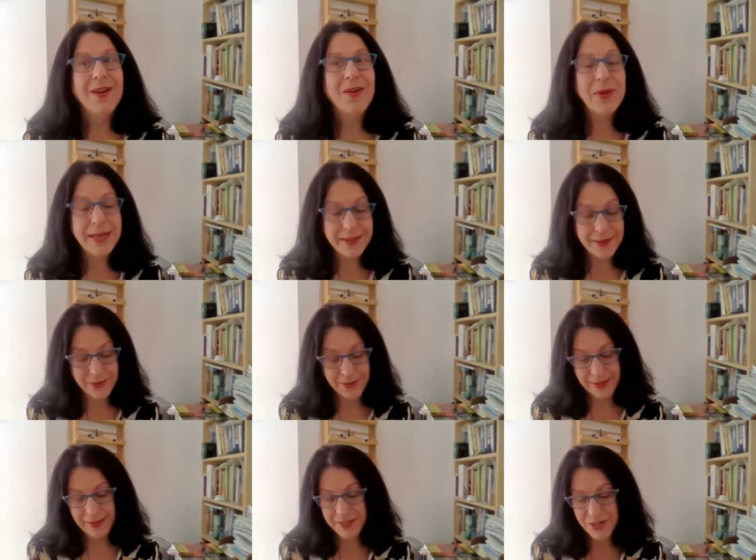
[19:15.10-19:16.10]

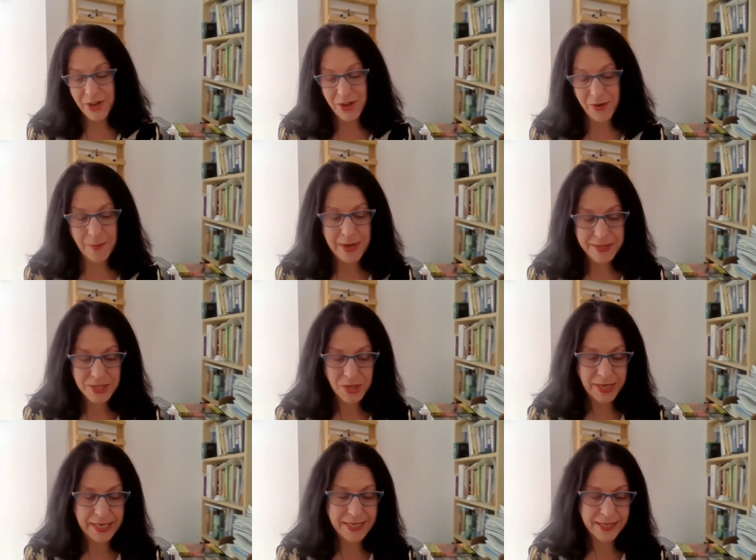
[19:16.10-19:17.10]
Well, I don't know. I mean, it
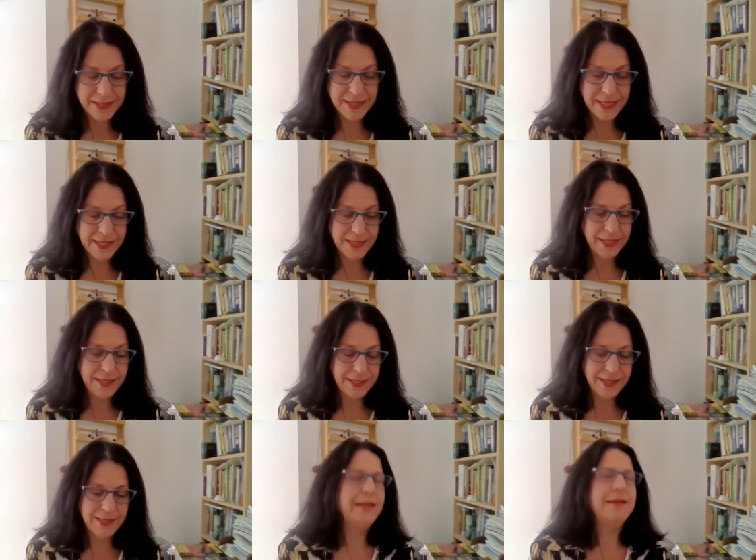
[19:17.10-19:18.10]
certainly does
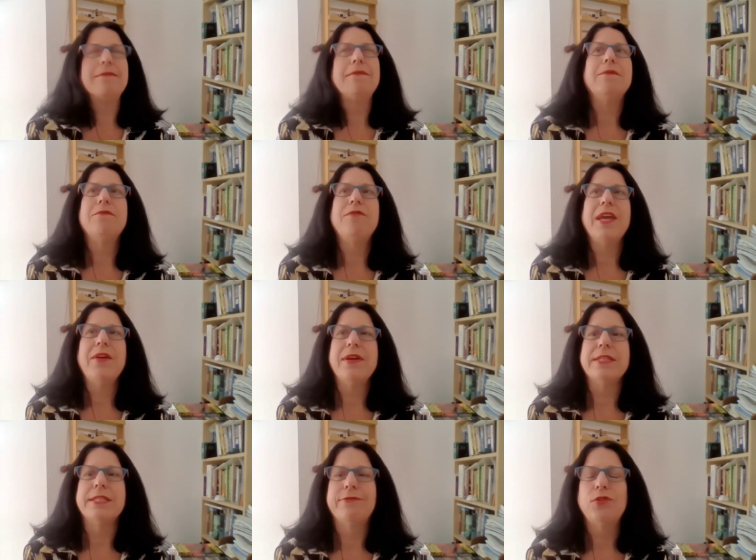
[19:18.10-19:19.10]
exist in
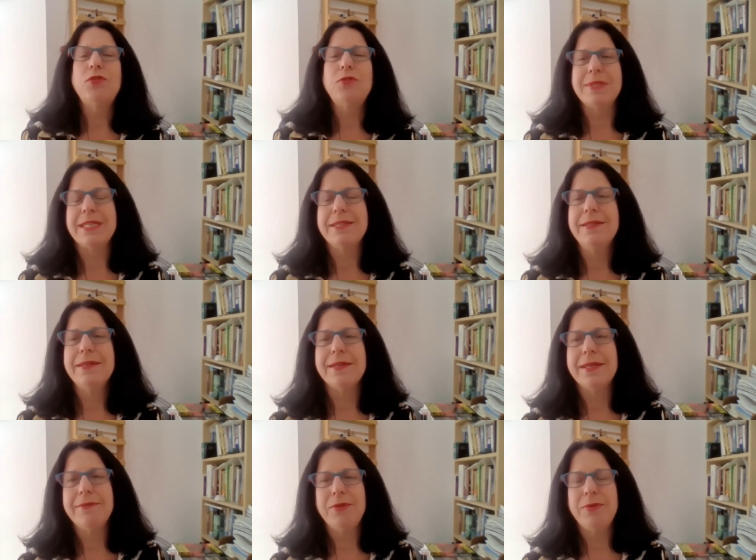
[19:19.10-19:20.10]
various forms, doesn't
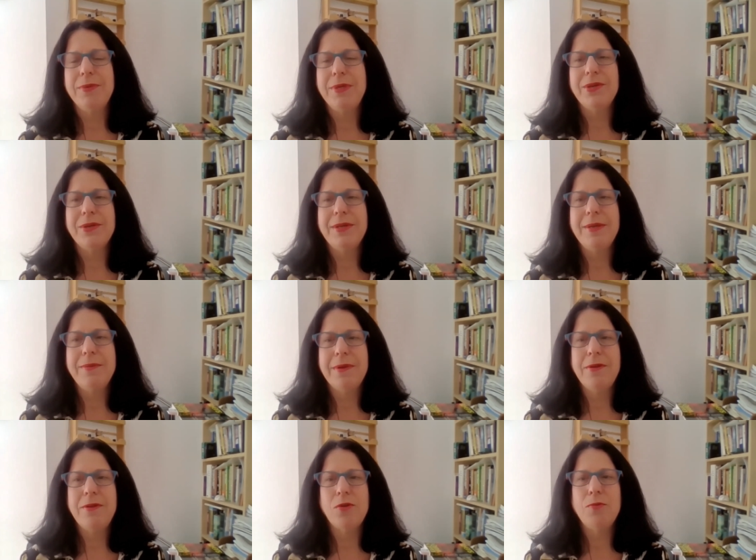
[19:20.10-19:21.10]
it?
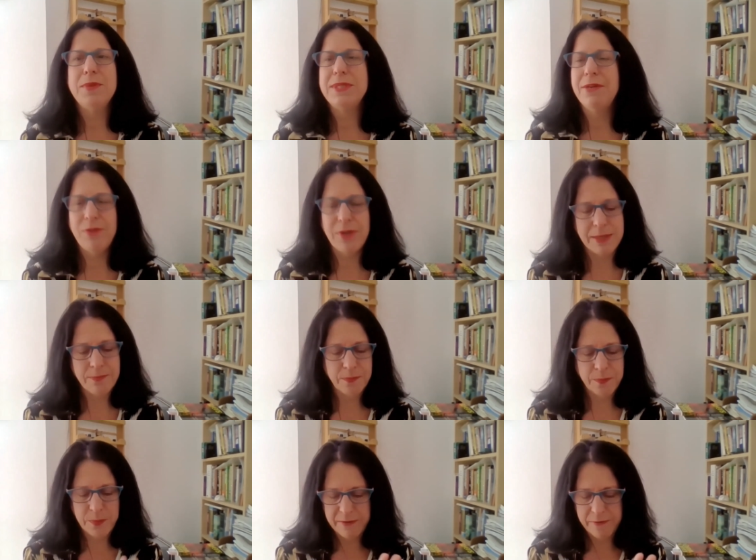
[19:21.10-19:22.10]
In almost every
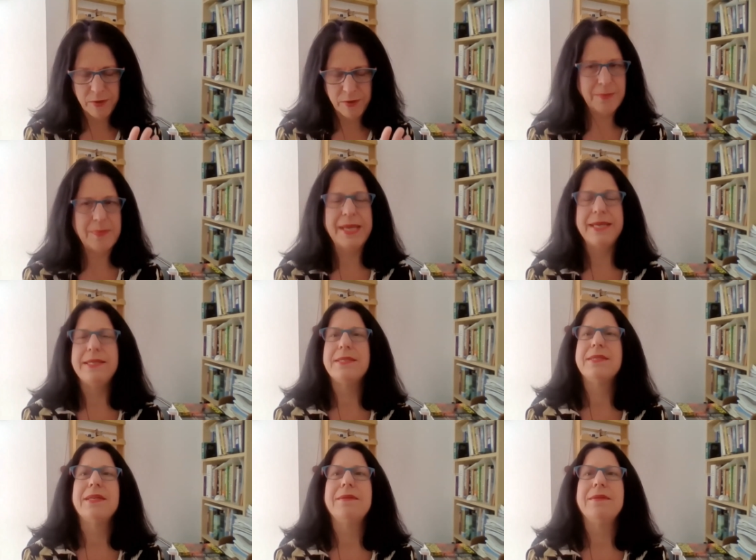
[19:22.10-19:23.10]
place
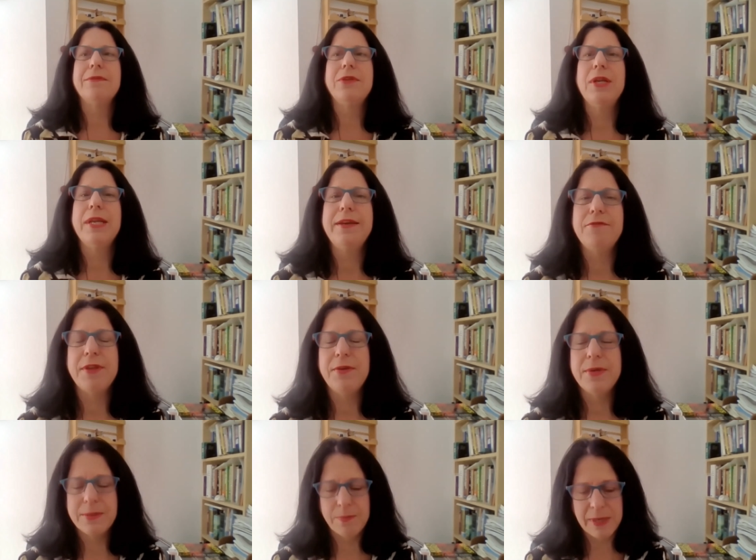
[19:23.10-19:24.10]
that you live, there
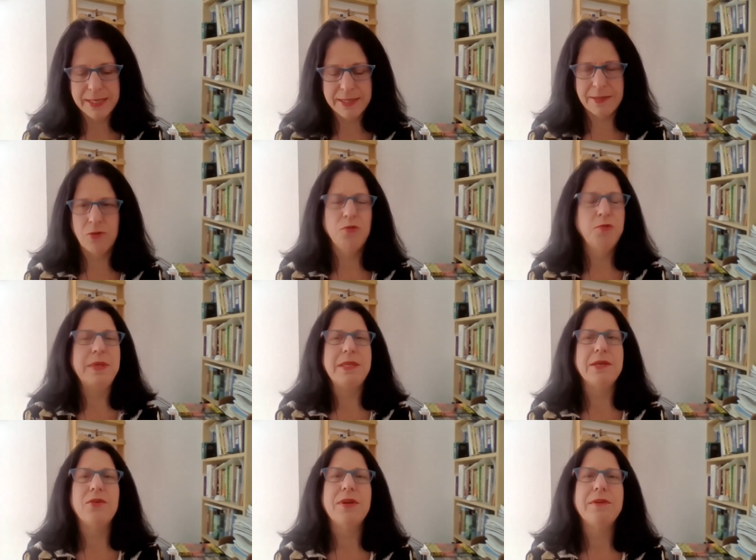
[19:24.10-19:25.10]
is a place that could be the
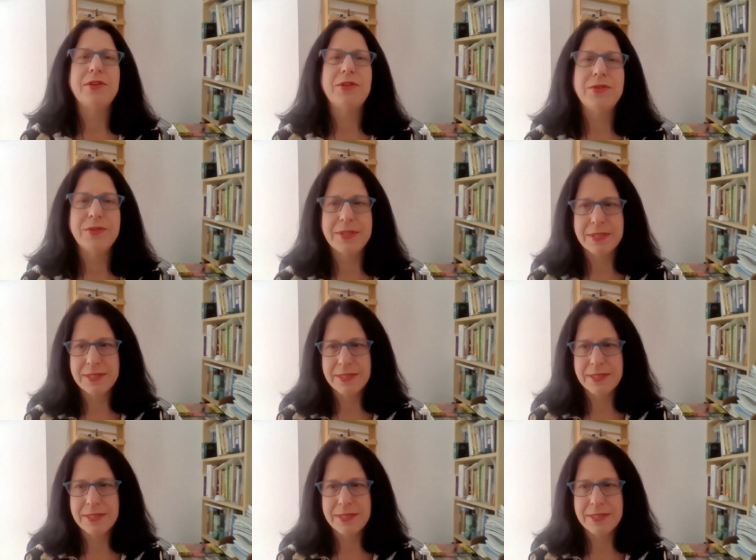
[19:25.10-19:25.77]
grief hole. It